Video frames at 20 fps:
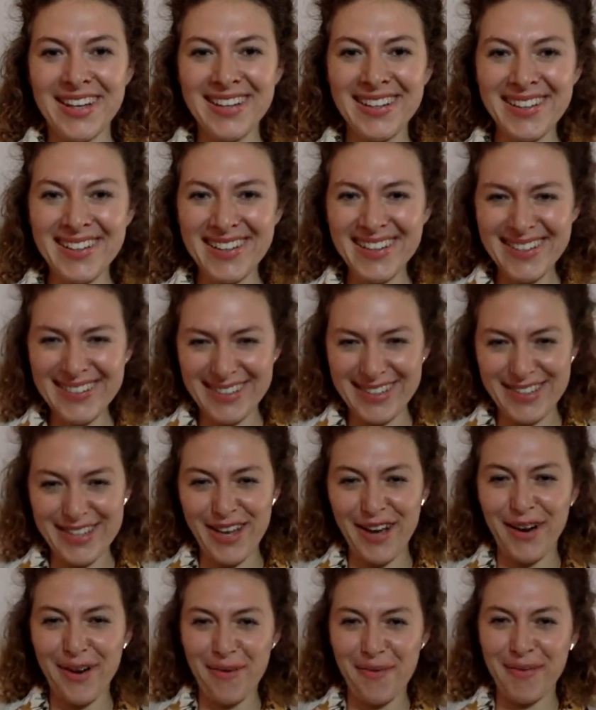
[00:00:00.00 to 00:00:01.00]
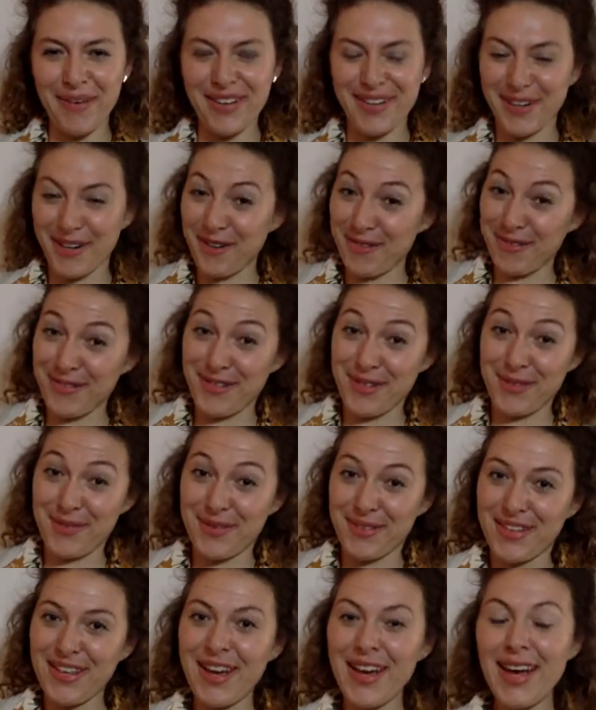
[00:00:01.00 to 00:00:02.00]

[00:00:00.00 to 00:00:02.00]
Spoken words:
The topic of new moon.